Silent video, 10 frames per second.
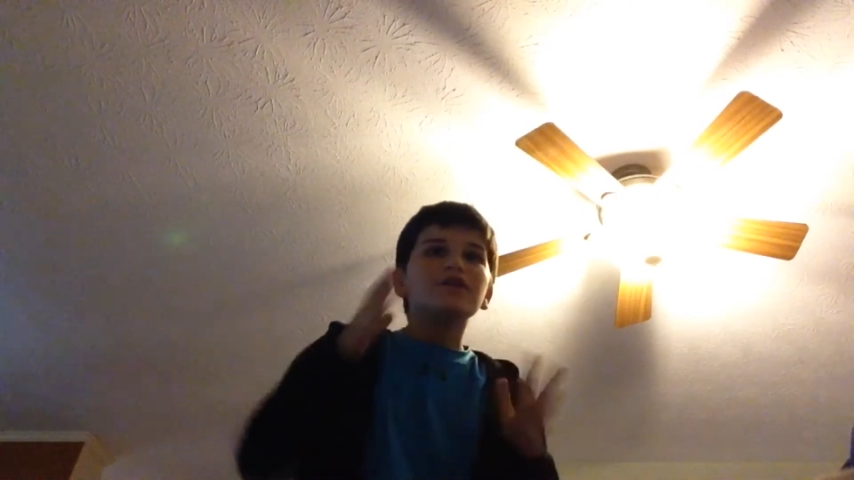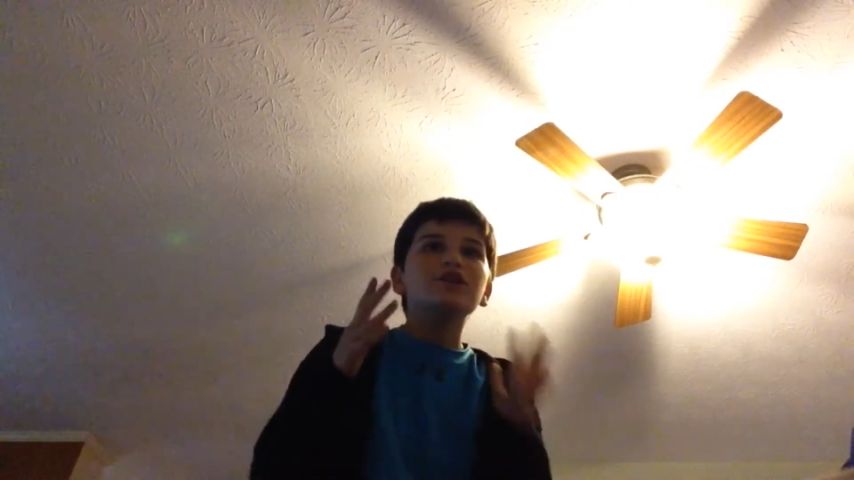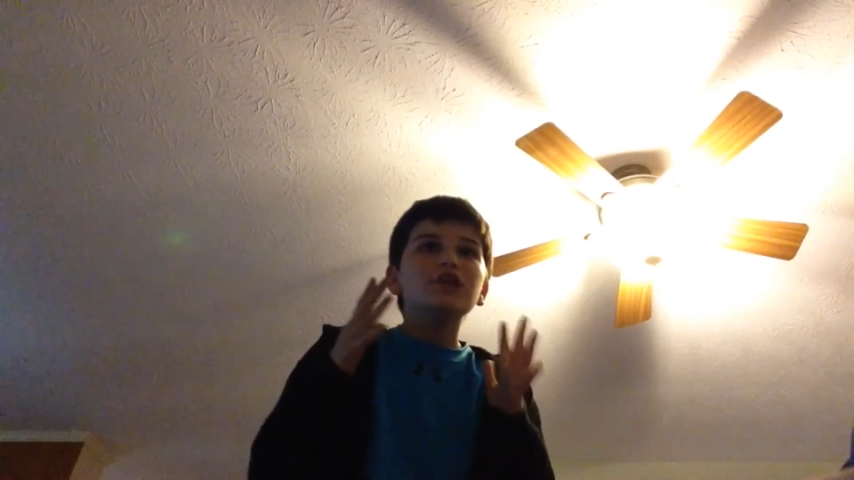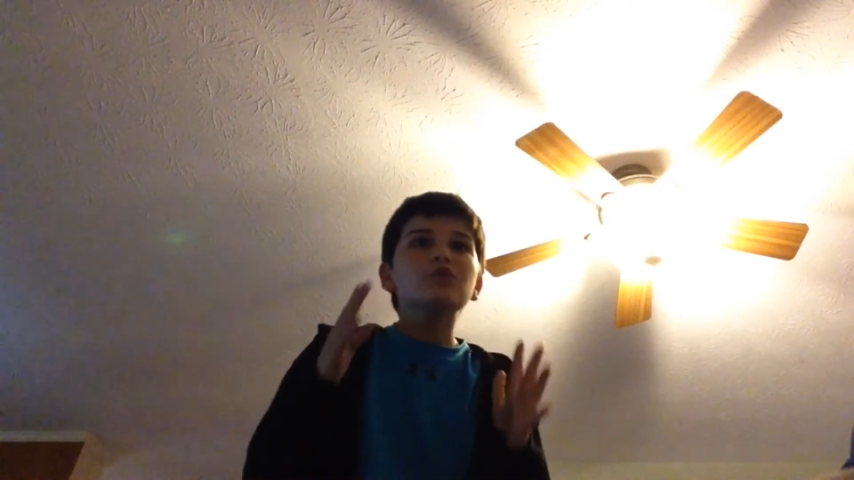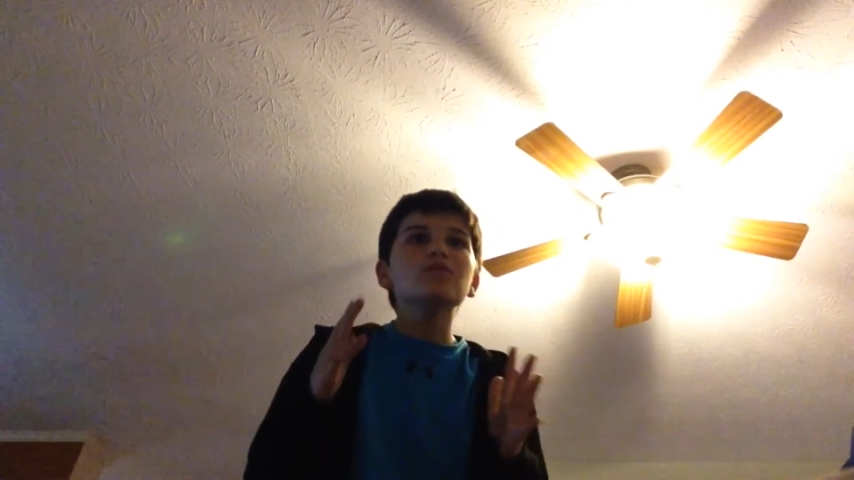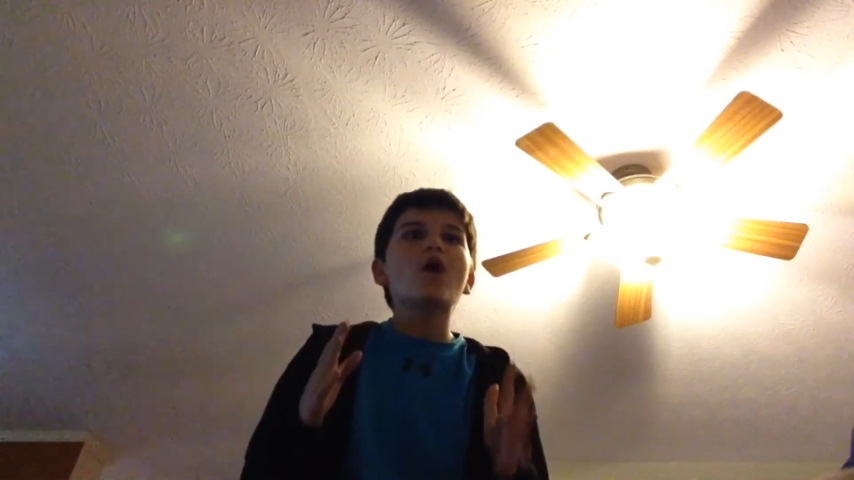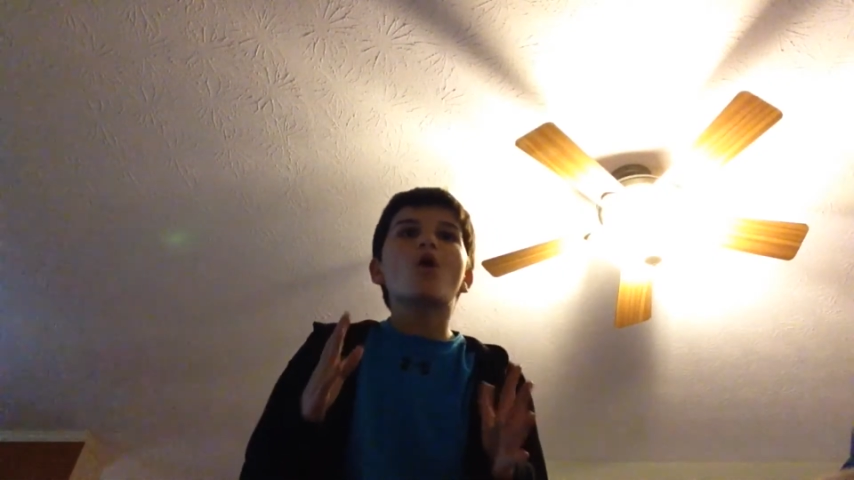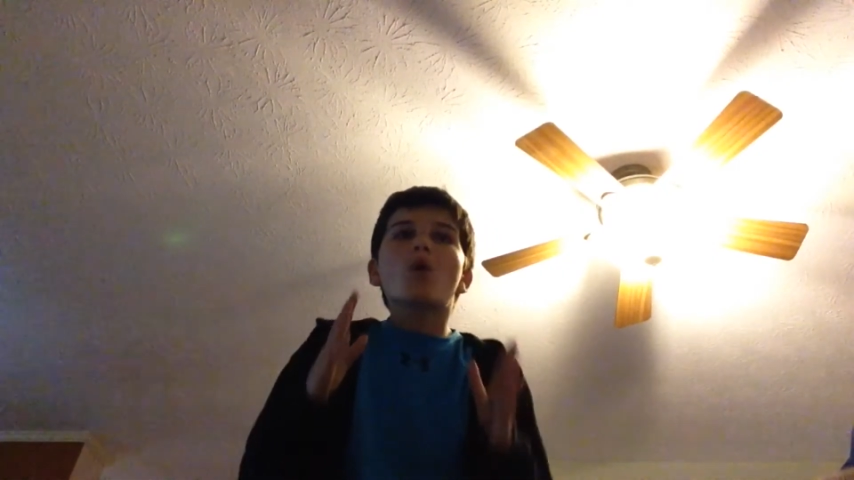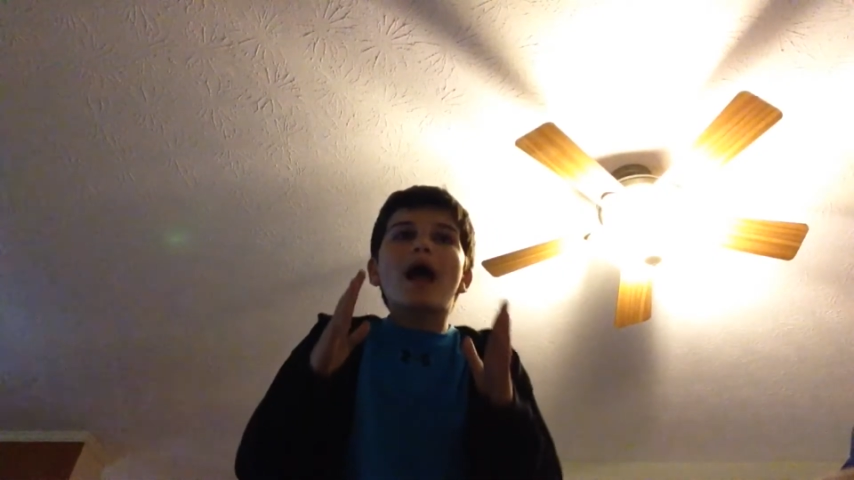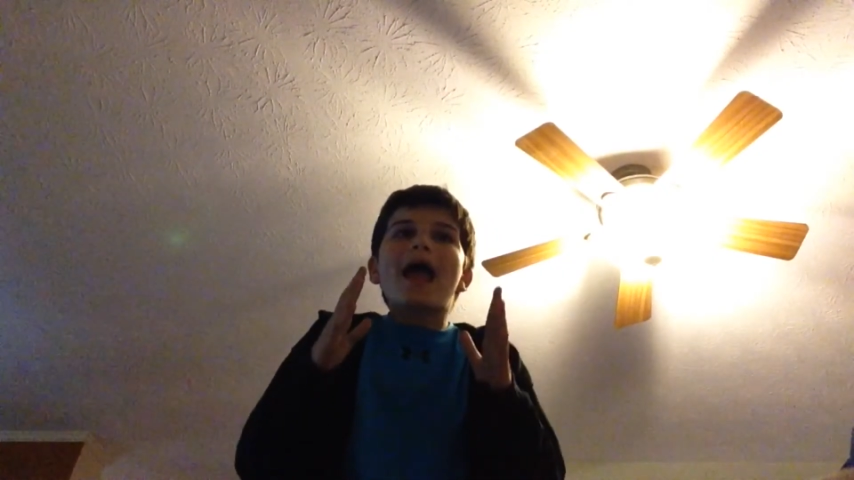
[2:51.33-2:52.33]
Do you
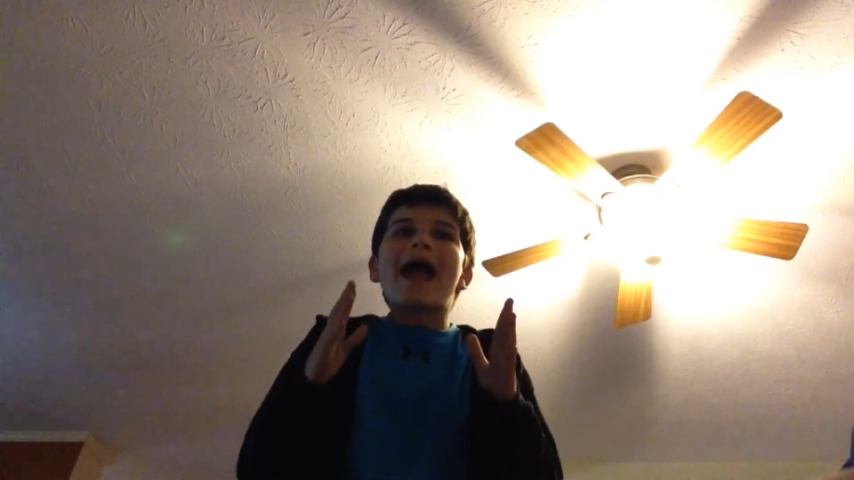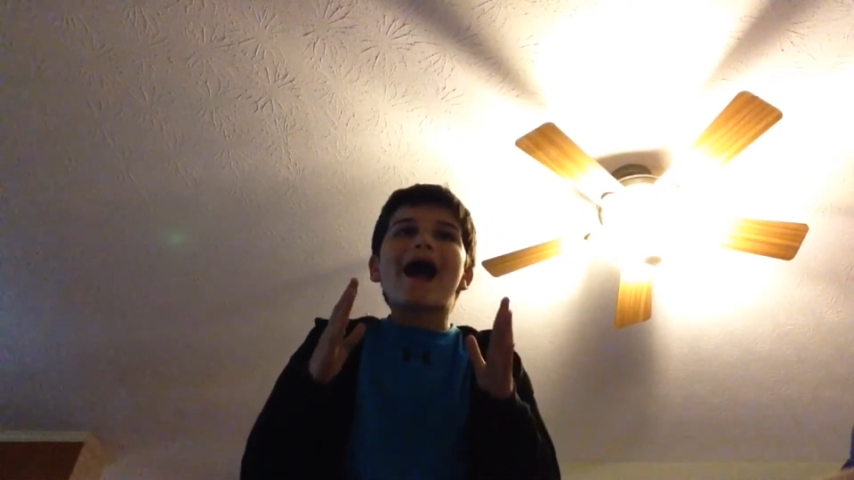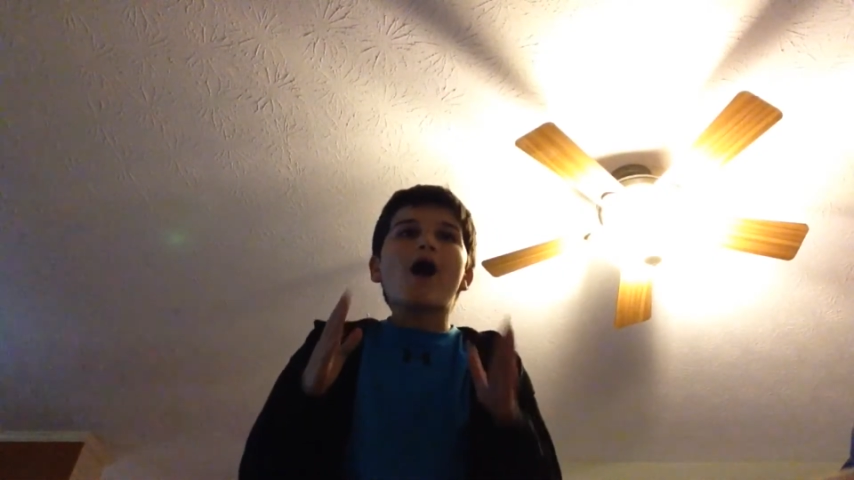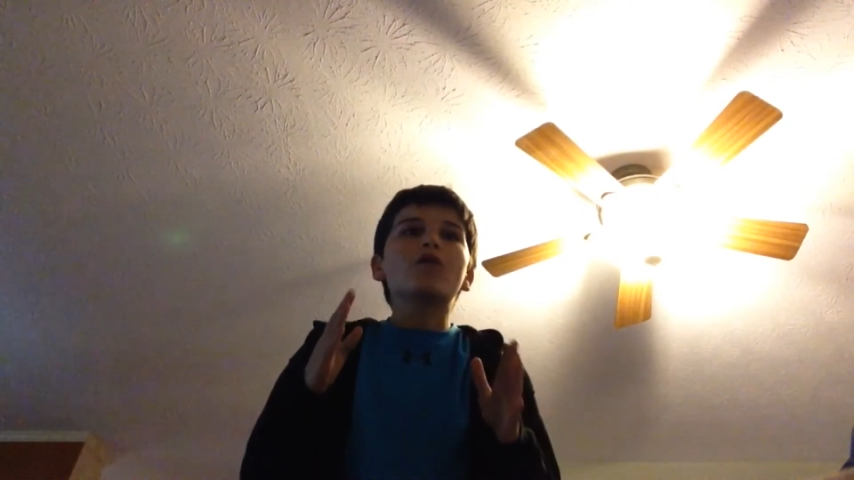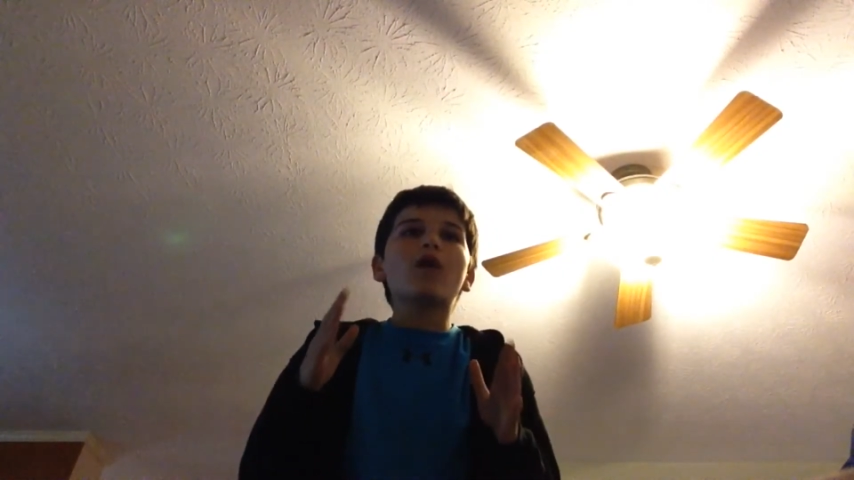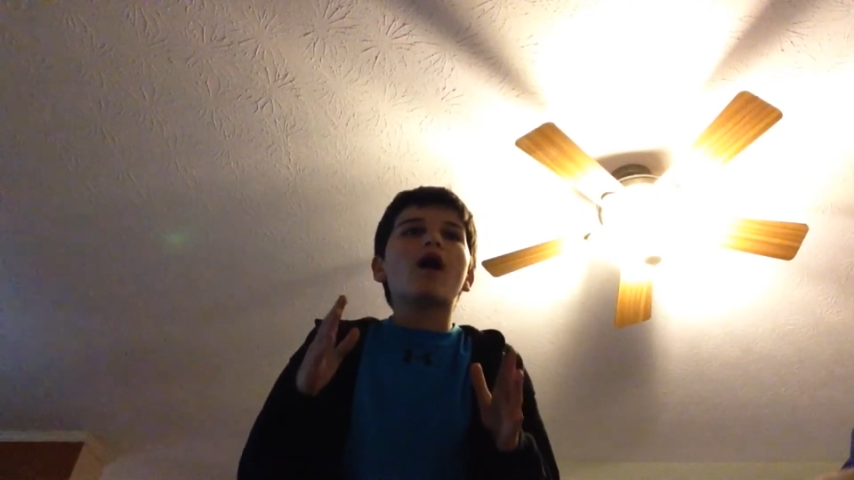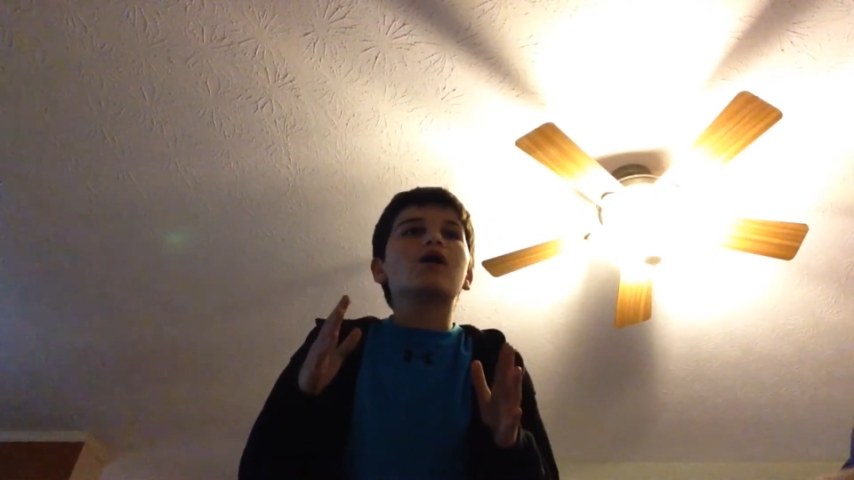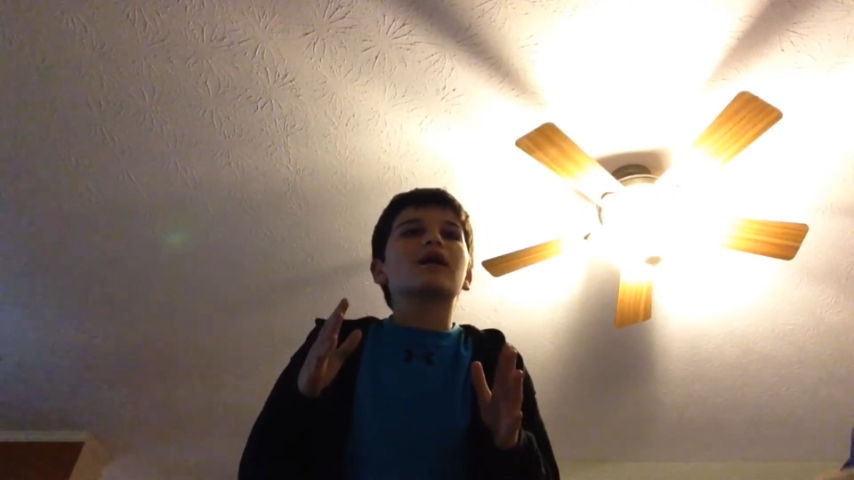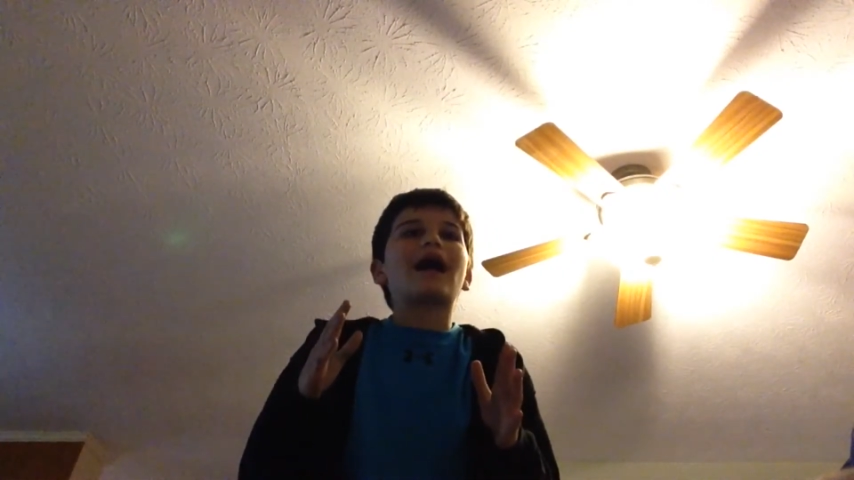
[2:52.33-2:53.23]
know how long